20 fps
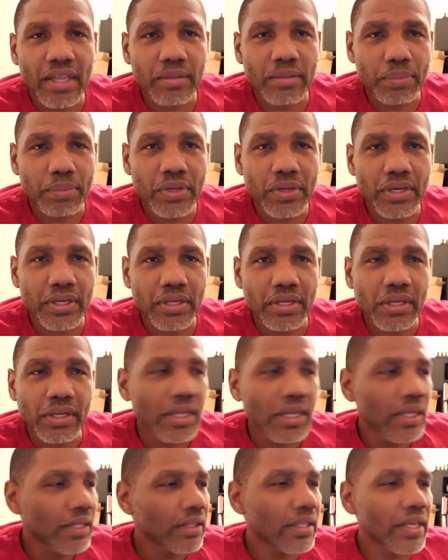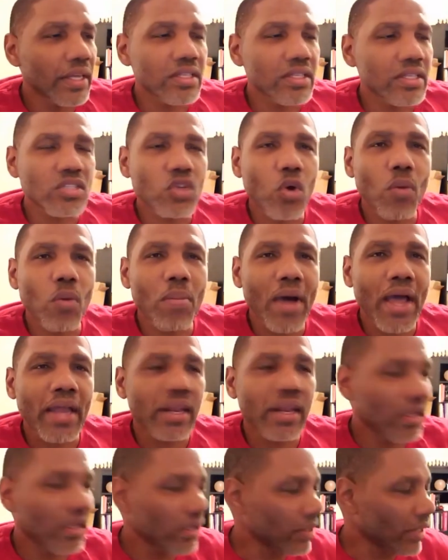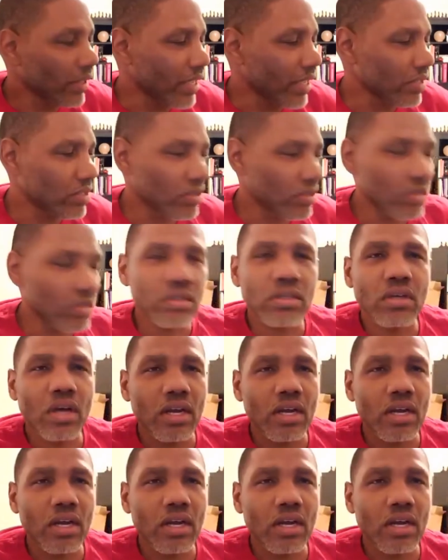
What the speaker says: put it, there's nobody that's gonna